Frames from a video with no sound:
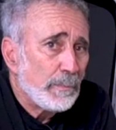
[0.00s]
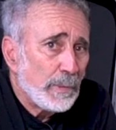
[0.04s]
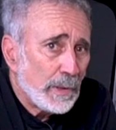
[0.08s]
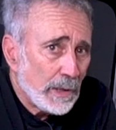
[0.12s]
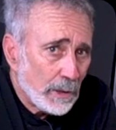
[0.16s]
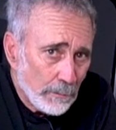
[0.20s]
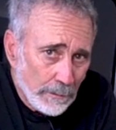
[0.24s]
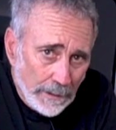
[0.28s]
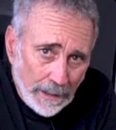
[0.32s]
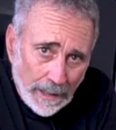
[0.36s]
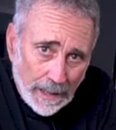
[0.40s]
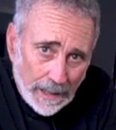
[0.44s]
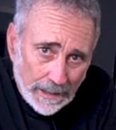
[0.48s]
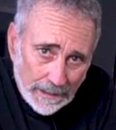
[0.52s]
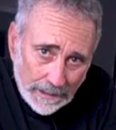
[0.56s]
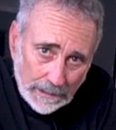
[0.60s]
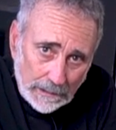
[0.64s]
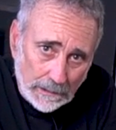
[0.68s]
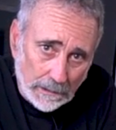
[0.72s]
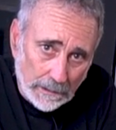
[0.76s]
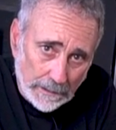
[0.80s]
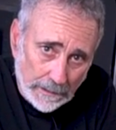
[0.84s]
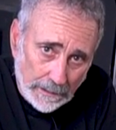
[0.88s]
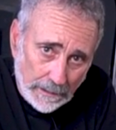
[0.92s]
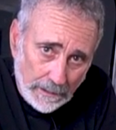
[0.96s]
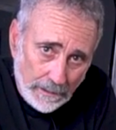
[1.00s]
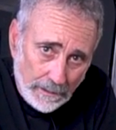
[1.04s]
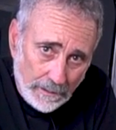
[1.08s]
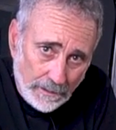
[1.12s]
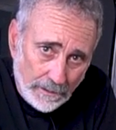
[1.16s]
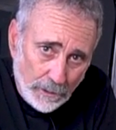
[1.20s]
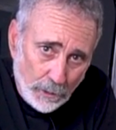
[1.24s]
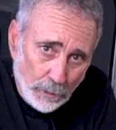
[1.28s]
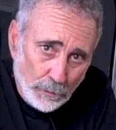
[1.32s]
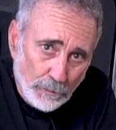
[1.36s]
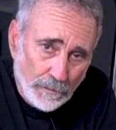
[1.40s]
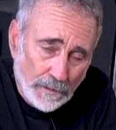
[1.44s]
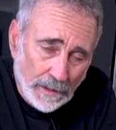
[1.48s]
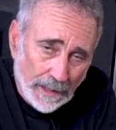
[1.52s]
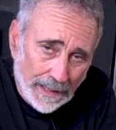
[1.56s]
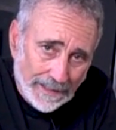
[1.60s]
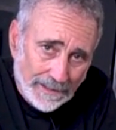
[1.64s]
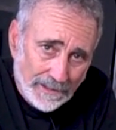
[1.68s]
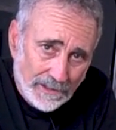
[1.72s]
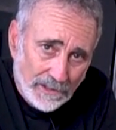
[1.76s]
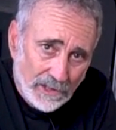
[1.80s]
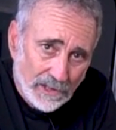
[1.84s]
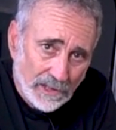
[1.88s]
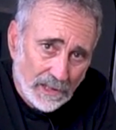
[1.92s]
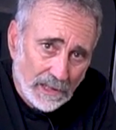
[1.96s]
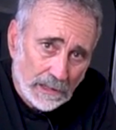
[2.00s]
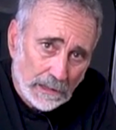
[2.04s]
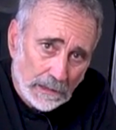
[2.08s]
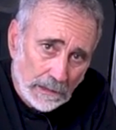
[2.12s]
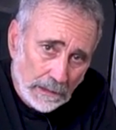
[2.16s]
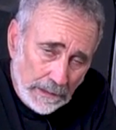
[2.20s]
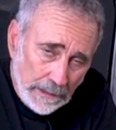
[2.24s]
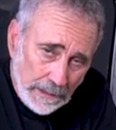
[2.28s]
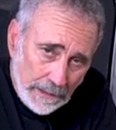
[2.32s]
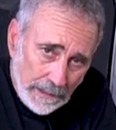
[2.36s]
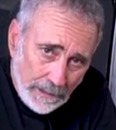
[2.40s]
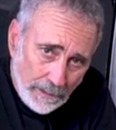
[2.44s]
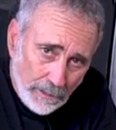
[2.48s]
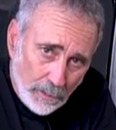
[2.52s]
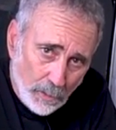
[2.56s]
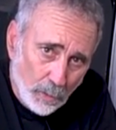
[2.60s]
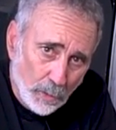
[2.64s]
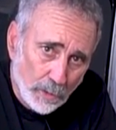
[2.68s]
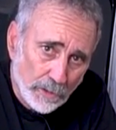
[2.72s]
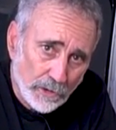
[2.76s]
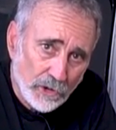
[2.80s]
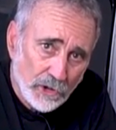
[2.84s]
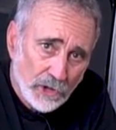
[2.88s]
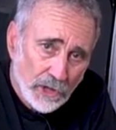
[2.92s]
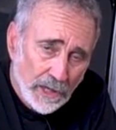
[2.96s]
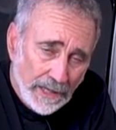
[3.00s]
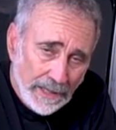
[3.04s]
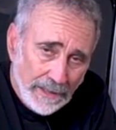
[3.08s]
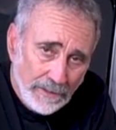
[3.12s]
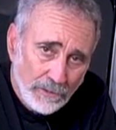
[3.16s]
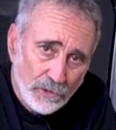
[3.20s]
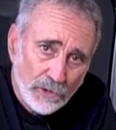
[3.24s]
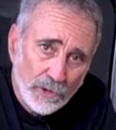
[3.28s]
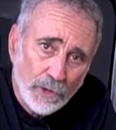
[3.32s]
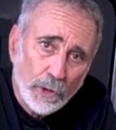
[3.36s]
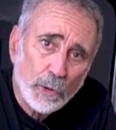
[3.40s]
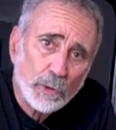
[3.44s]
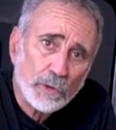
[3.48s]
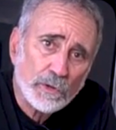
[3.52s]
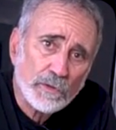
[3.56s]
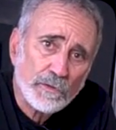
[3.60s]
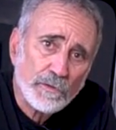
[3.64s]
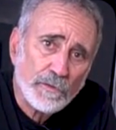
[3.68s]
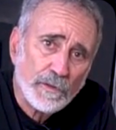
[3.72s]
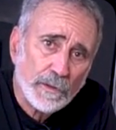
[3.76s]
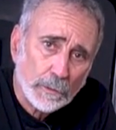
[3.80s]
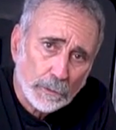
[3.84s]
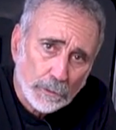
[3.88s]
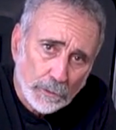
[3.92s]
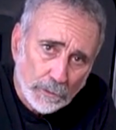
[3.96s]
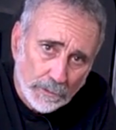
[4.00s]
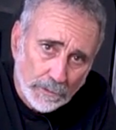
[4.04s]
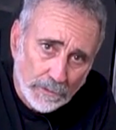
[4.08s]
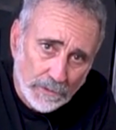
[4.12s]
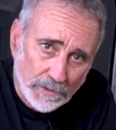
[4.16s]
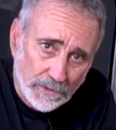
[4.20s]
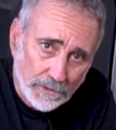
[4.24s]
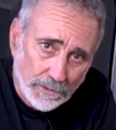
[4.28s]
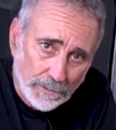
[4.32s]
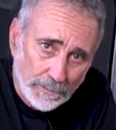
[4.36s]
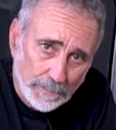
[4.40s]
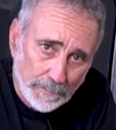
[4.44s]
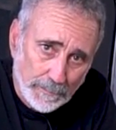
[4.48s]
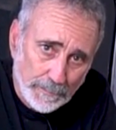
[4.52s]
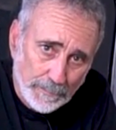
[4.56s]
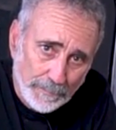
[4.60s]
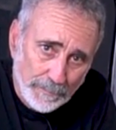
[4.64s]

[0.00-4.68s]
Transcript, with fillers: Periodically, you've got to clean or change those filters.